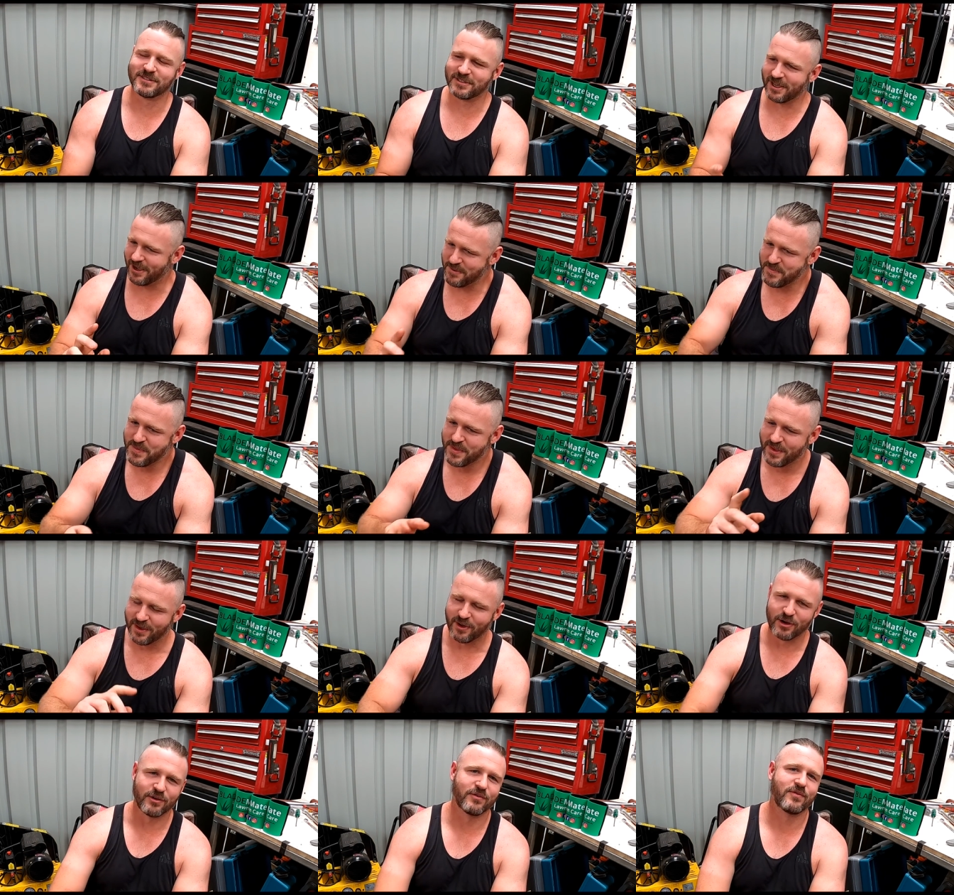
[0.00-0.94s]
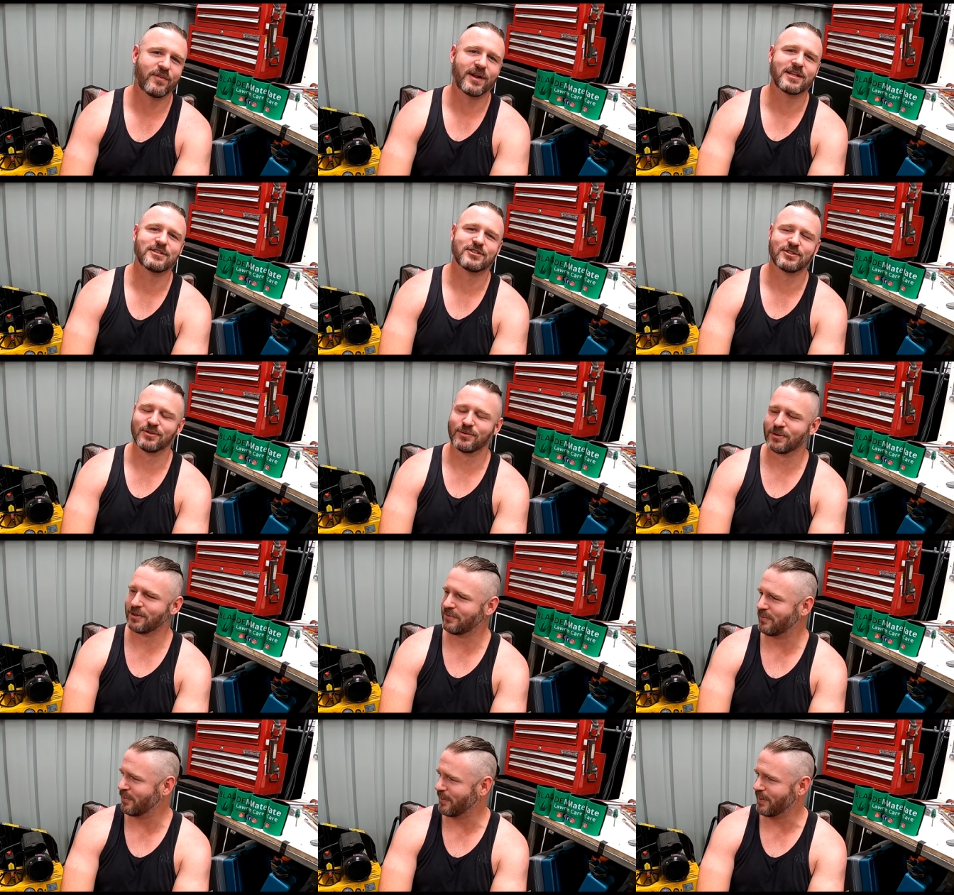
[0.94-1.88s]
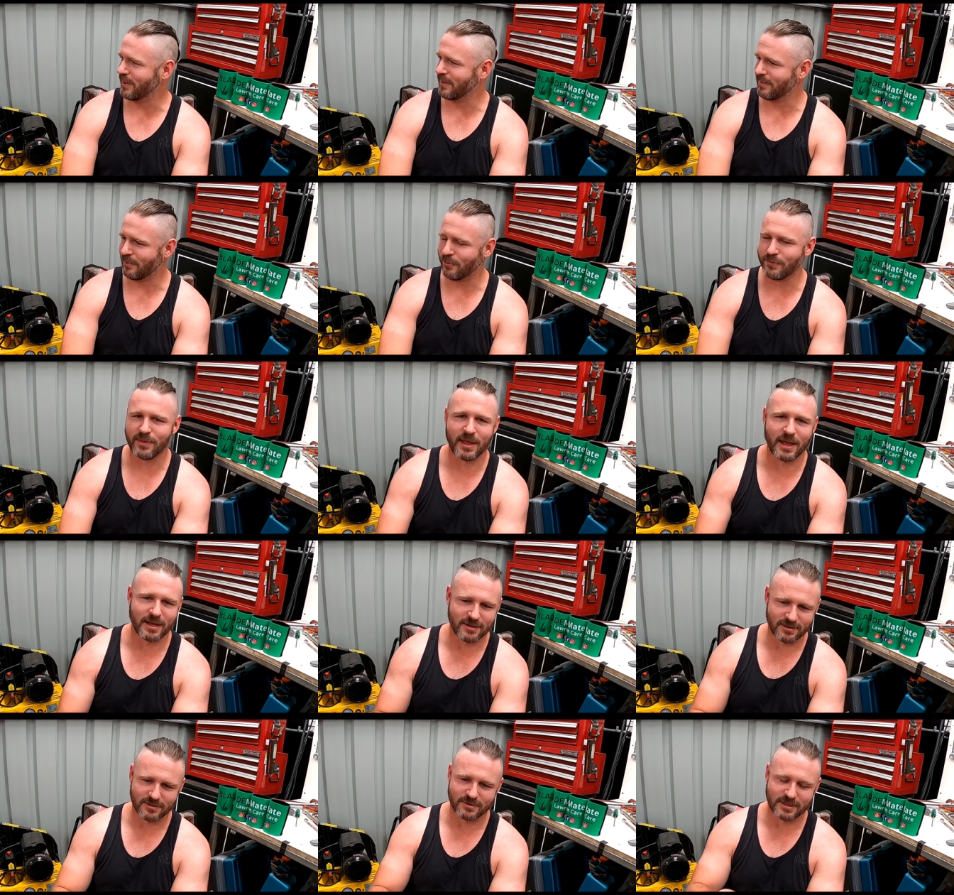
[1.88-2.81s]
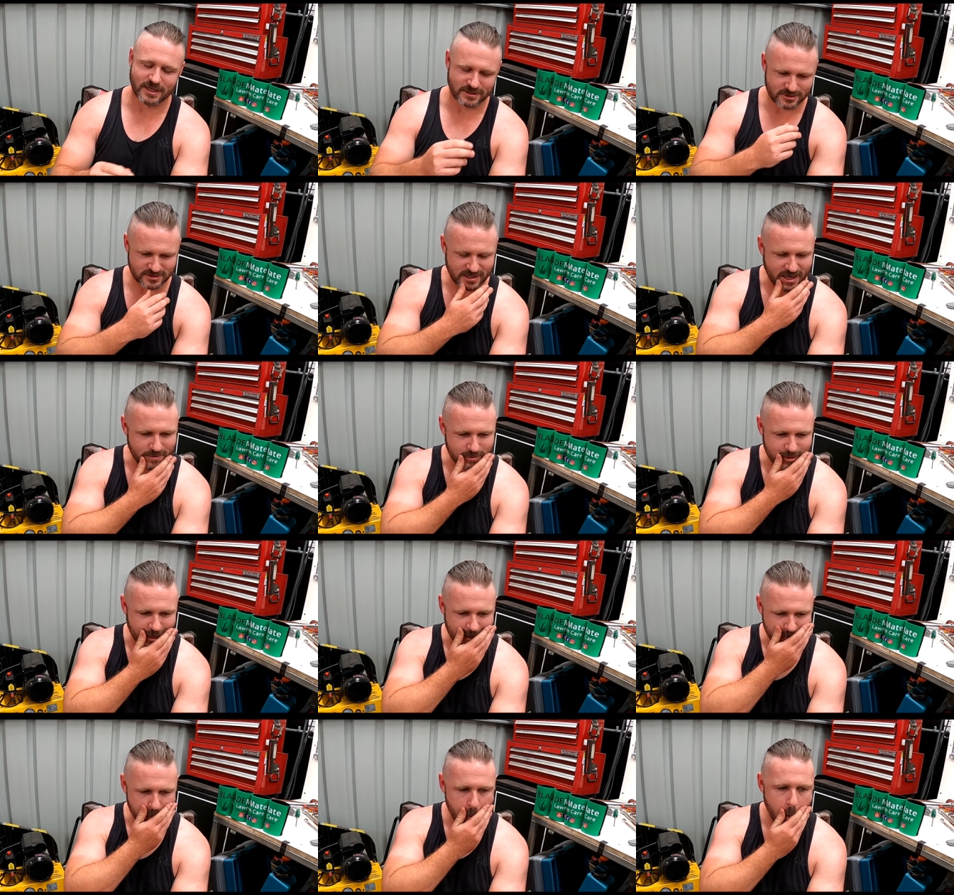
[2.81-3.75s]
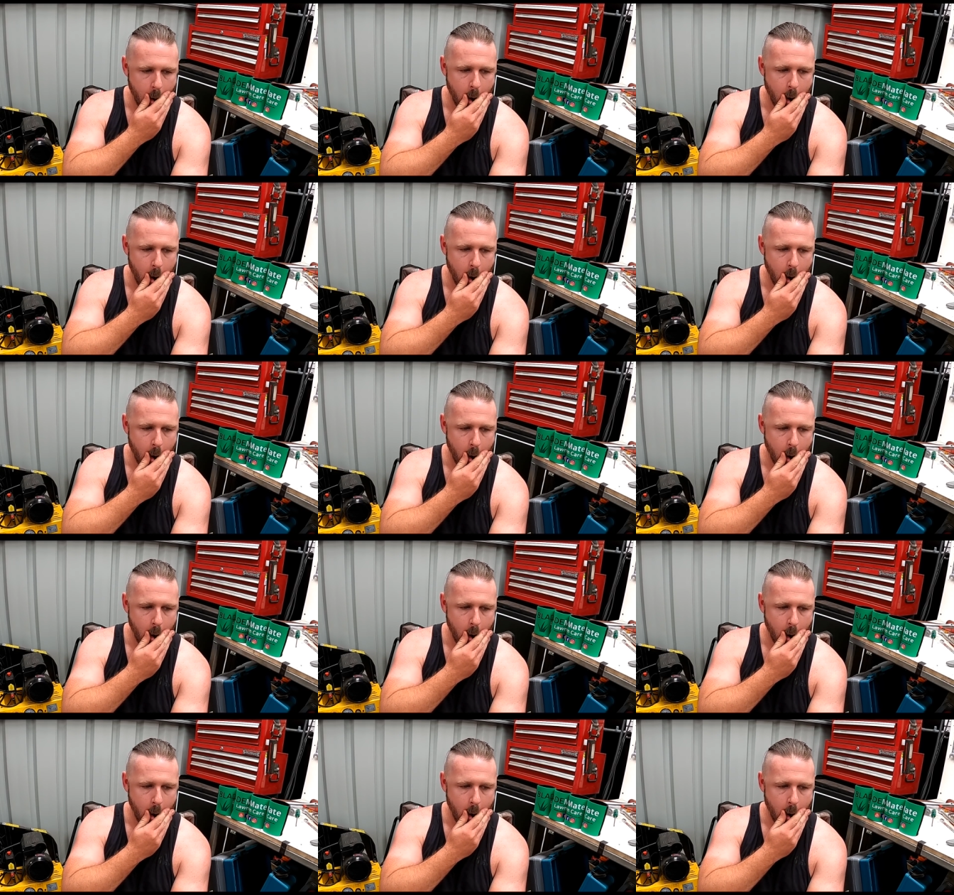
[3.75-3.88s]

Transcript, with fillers: so I've got a funny story for you on that that same note.